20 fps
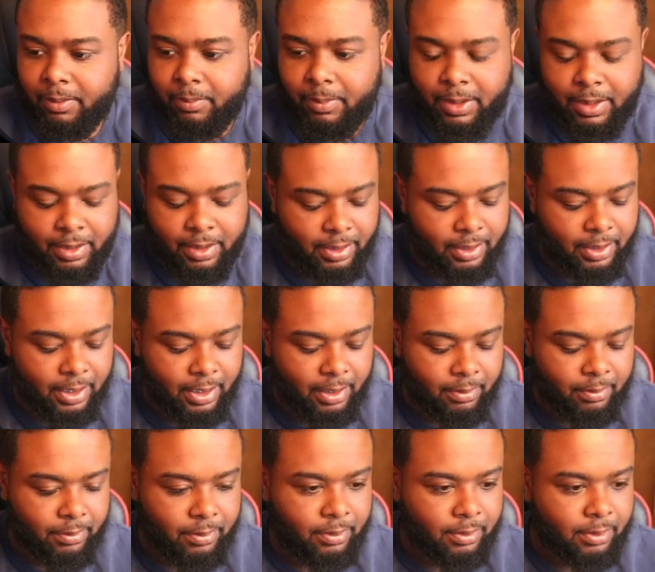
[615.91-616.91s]
and then
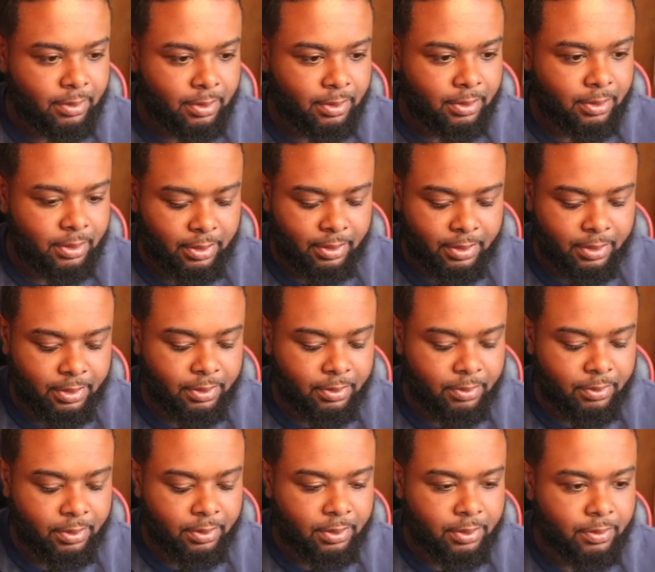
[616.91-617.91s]
else is just
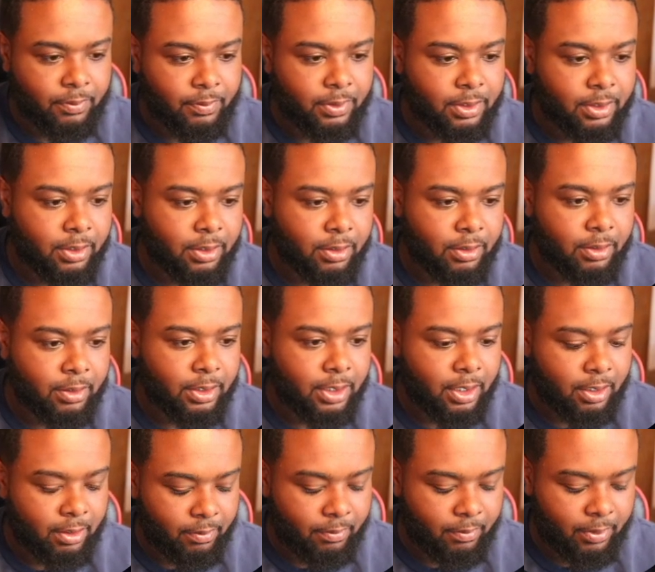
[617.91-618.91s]
going to return
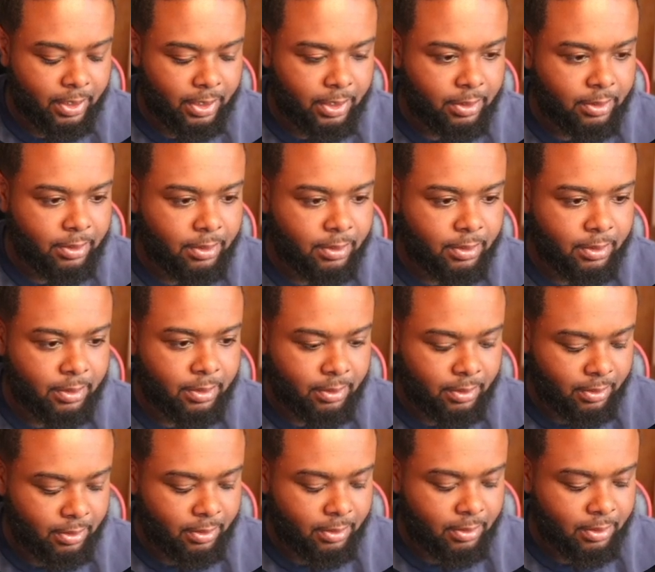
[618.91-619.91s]
our right
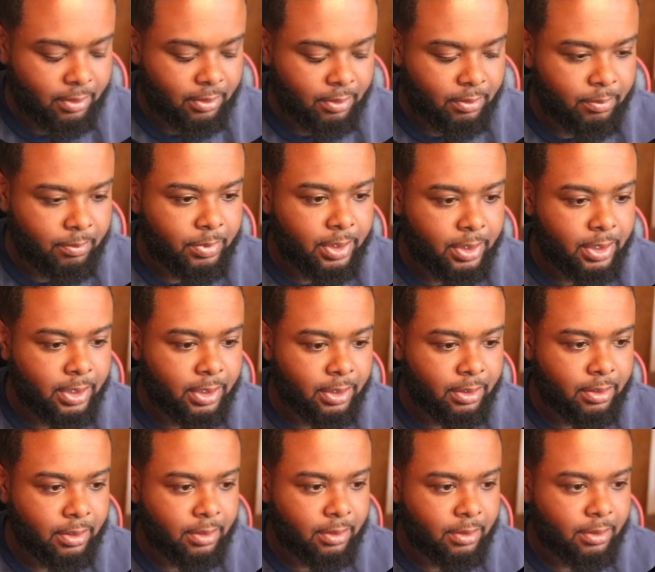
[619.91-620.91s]

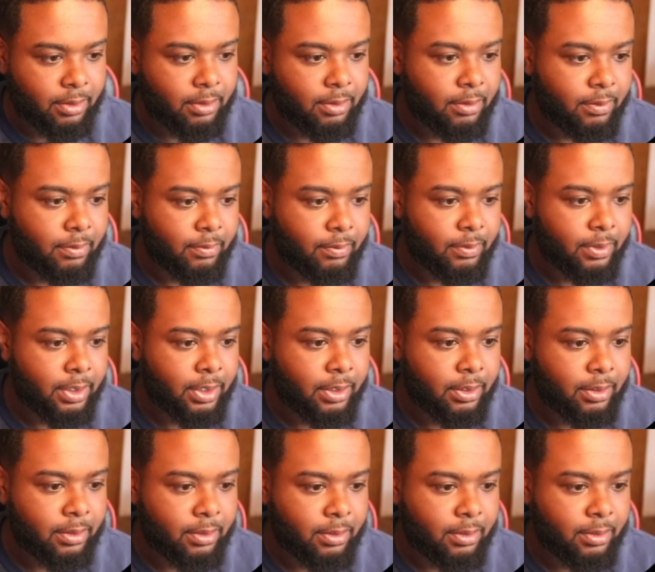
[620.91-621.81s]
bs right